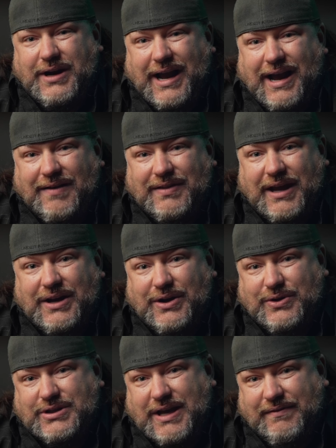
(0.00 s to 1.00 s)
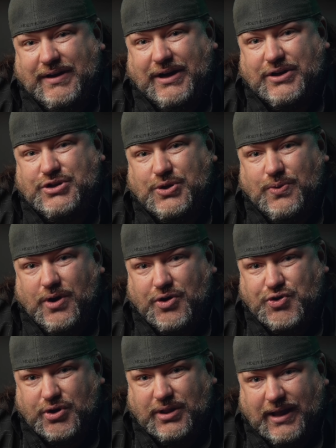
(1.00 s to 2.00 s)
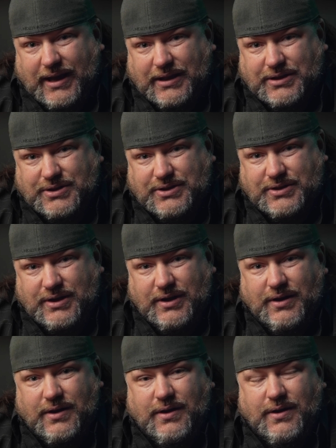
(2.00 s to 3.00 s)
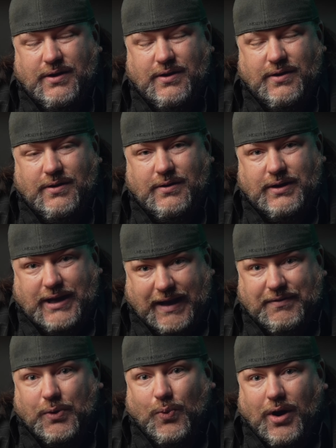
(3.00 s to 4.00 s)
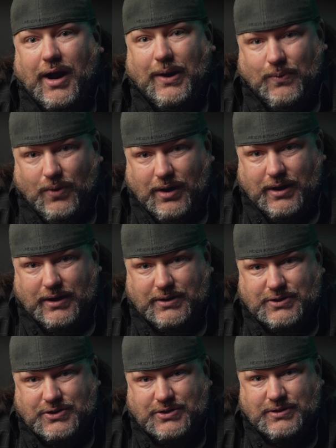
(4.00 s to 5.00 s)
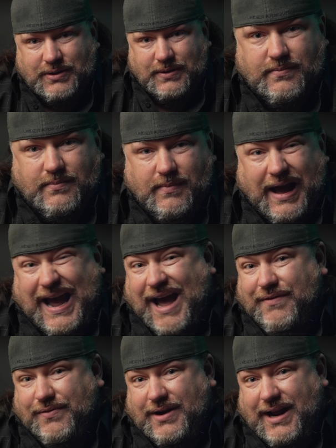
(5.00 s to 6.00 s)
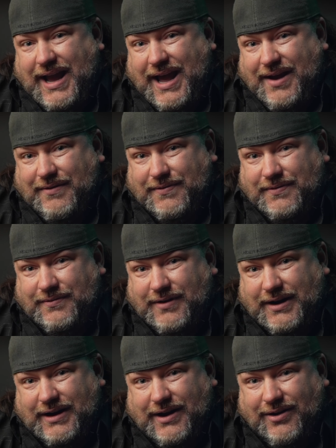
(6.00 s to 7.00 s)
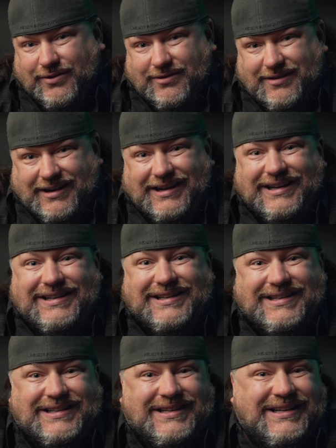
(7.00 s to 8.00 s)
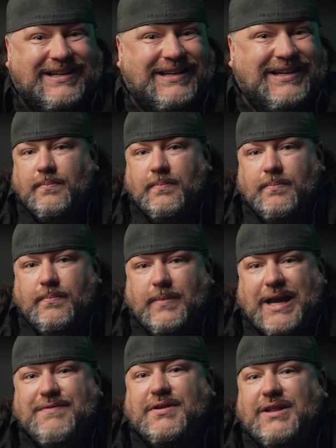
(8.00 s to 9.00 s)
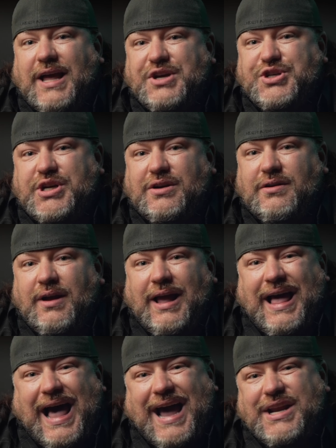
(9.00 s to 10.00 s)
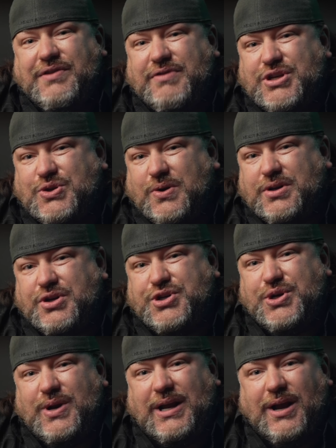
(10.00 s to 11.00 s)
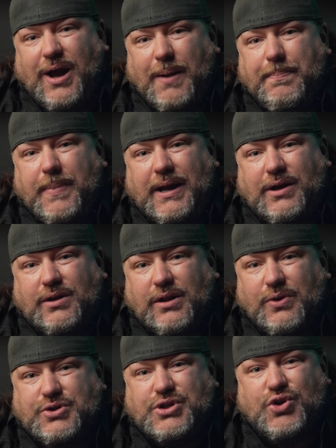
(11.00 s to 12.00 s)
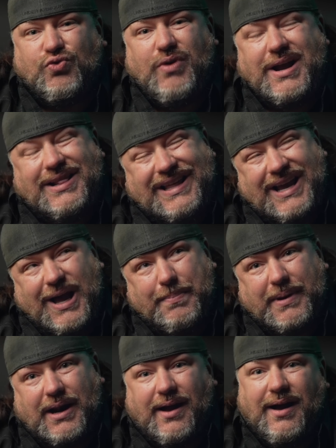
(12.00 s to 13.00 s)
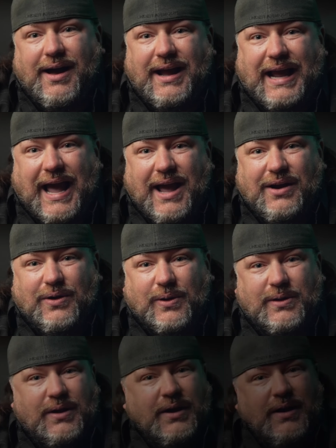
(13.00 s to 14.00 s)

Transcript: to have that new 70-200 lens, given where I was. I have what I have right now, right? Even last year, I had to resort to shooting up and close, directly up at a high angle,